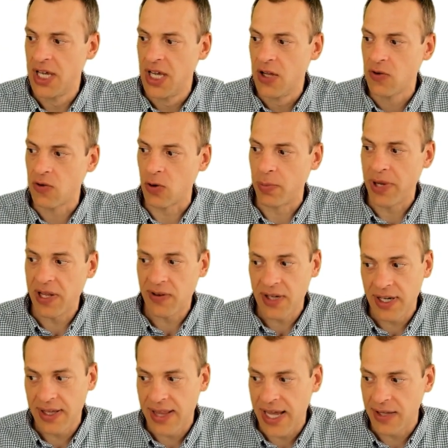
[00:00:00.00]
So basically
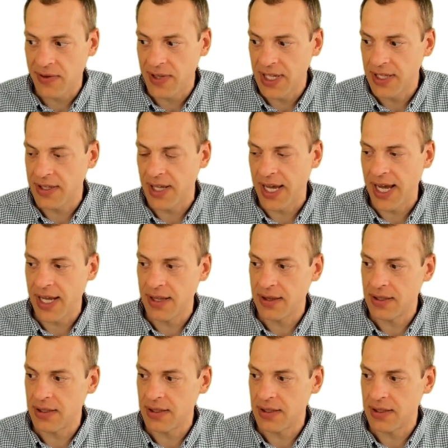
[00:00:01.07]
that's it. And